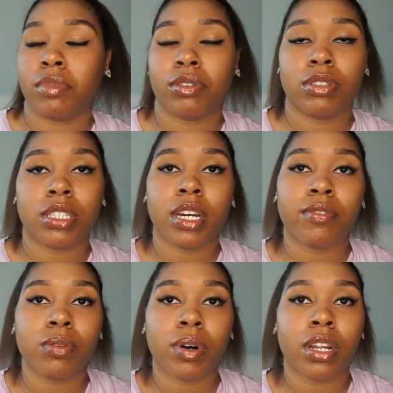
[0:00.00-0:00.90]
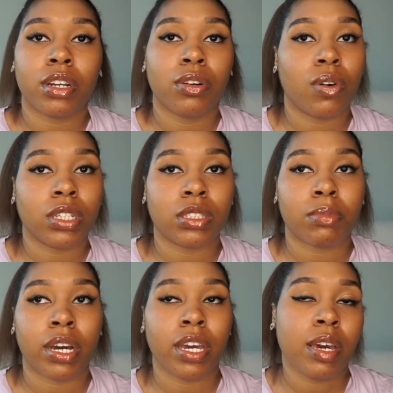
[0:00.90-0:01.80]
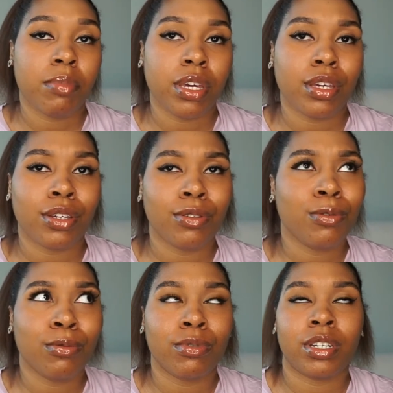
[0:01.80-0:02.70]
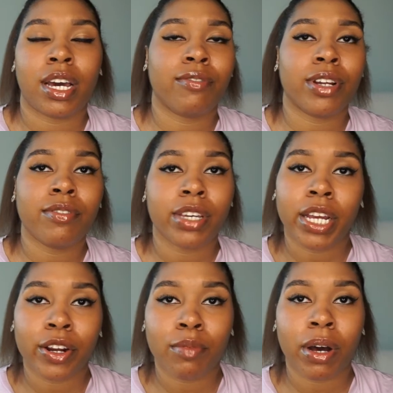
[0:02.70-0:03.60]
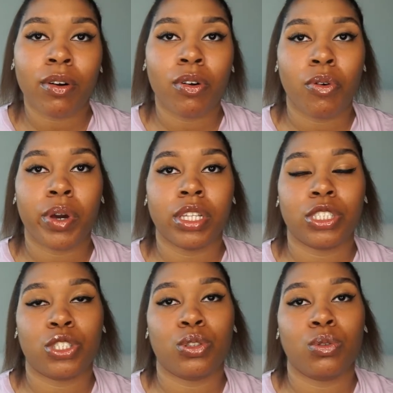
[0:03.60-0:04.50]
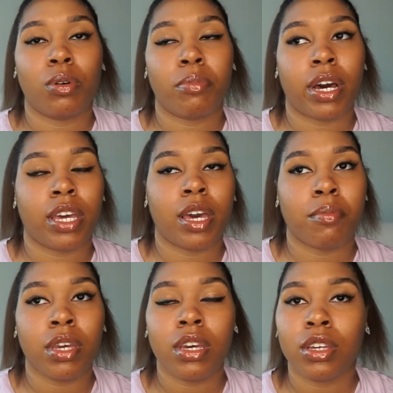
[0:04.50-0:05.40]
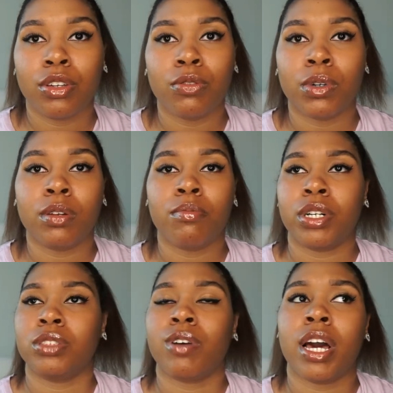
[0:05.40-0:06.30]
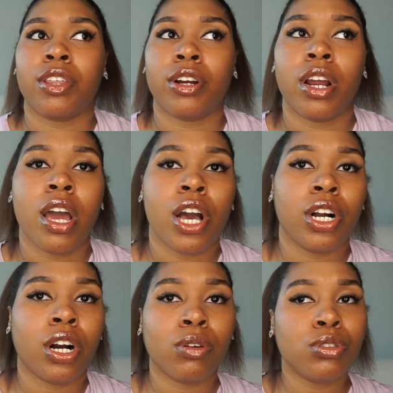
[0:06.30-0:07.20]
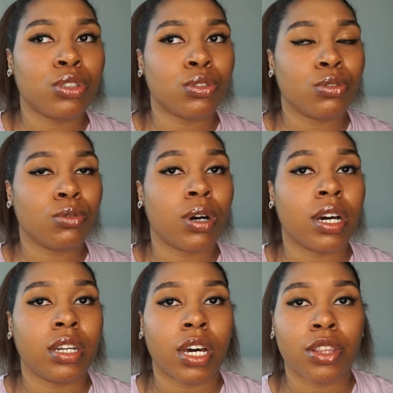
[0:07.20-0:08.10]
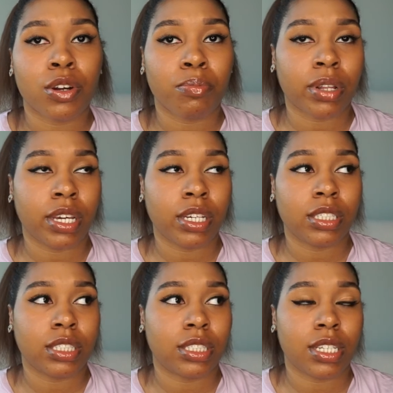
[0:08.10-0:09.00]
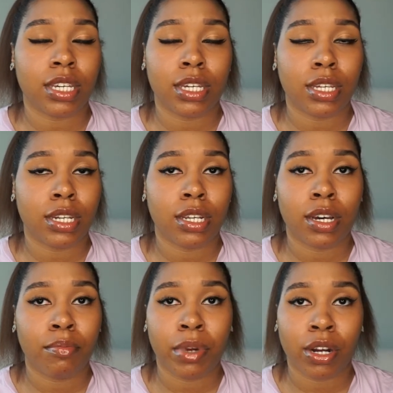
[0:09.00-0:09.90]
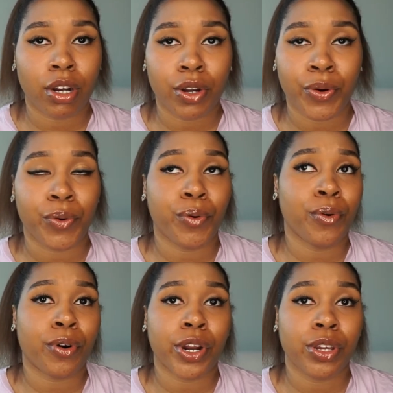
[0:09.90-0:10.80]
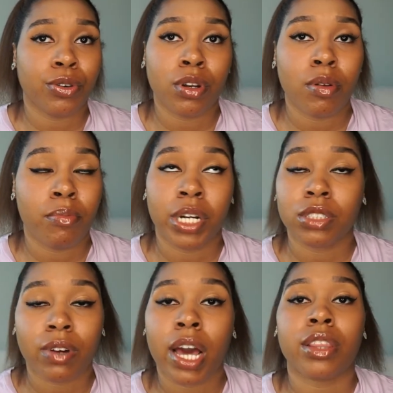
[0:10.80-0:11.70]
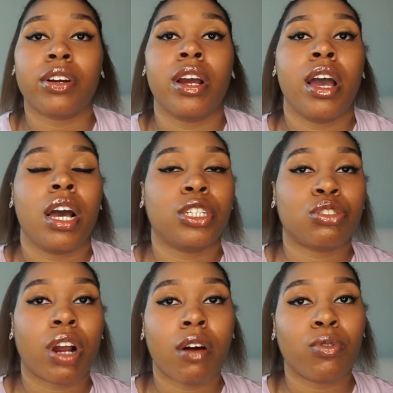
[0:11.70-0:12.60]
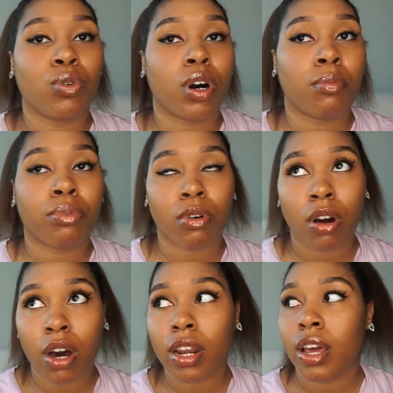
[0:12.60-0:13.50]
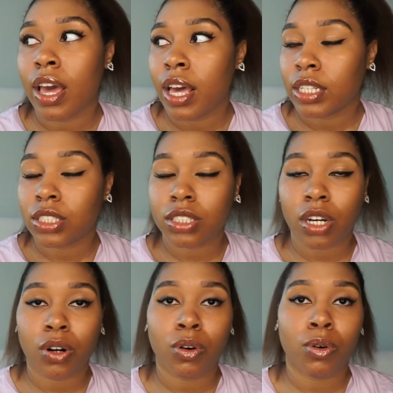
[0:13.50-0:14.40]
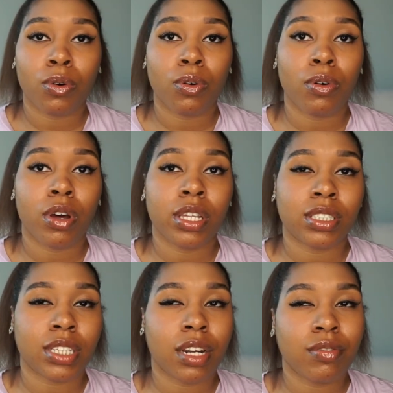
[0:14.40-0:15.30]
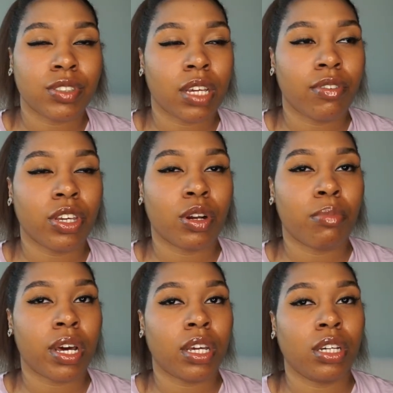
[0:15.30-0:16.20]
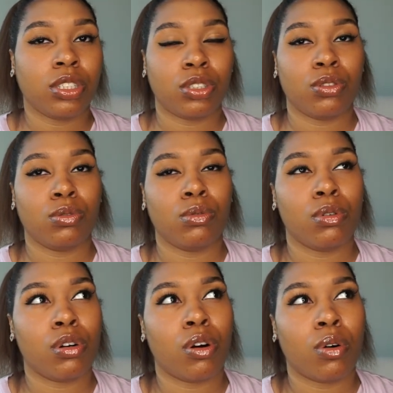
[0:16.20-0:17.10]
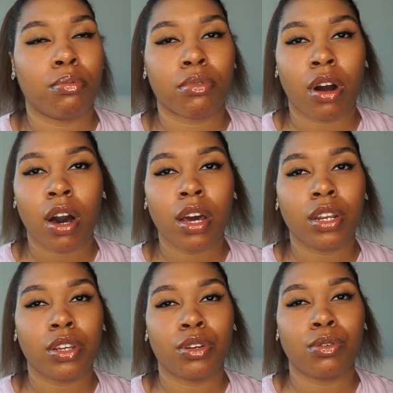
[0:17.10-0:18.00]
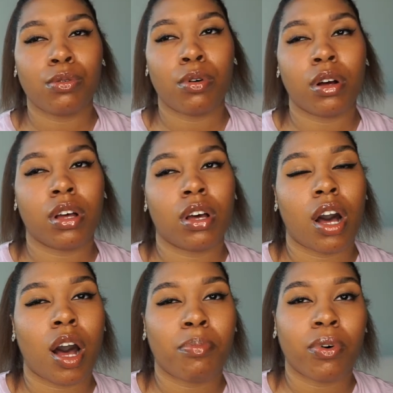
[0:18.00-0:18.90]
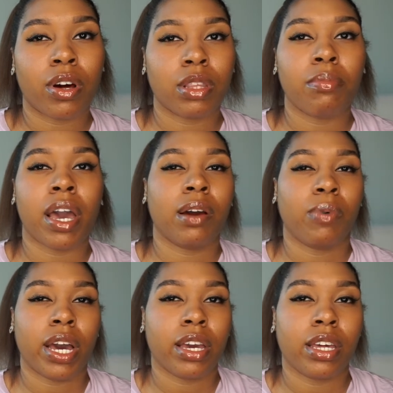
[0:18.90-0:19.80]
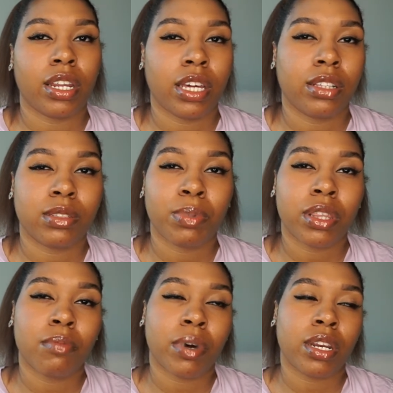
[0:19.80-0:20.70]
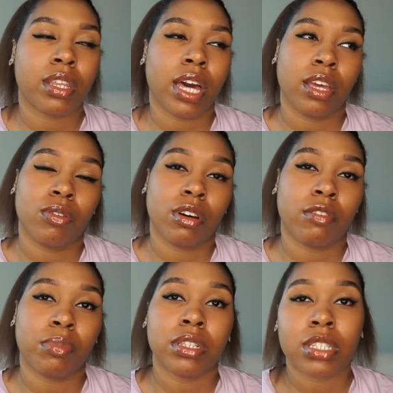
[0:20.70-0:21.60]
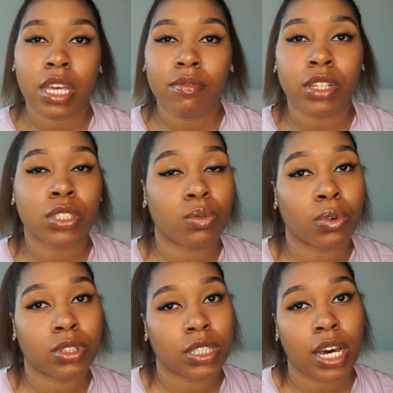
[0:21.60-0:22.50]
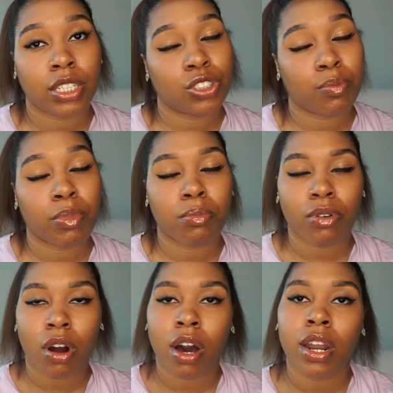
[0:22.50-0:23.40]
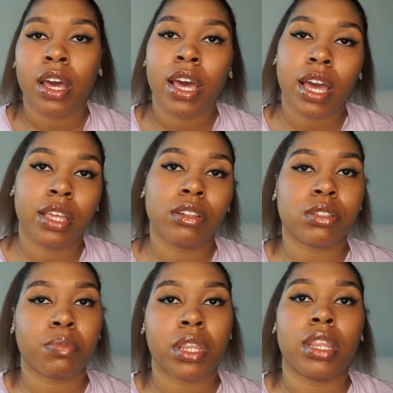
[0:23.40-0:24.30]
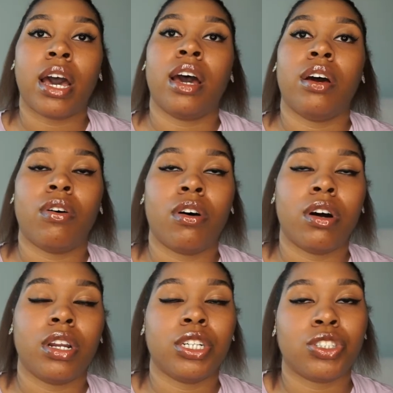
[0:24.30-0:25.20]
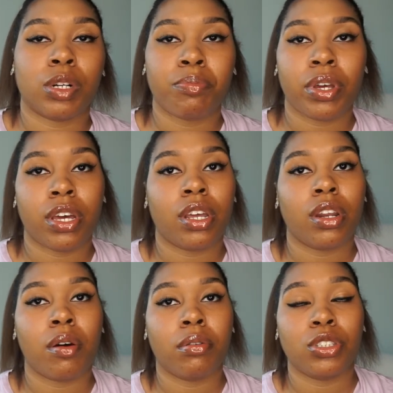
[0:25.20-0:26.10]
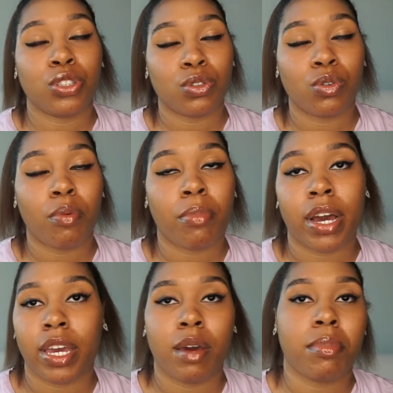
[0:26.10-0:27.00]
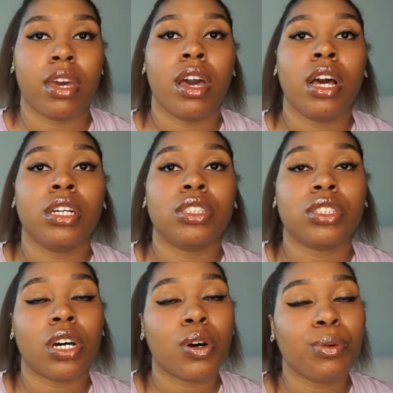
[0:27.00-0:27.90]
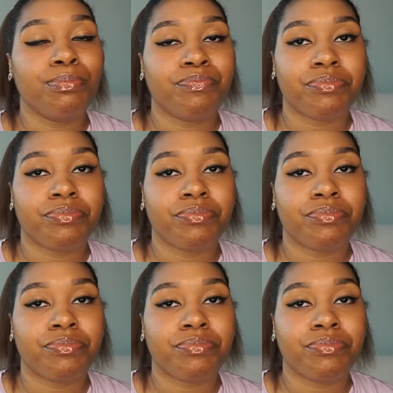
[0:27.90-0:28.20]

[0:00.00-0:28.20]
You see everyone going to Miami. You never even cared about going to Miami. You would much rather go to another place in America, or you'd much rather travel abroad. So instead of saving your money to go abroad, you hop on the bandwagon and spend the money that you could have been saving towards that trip abroad, and you spend that on a trip in to Miami. So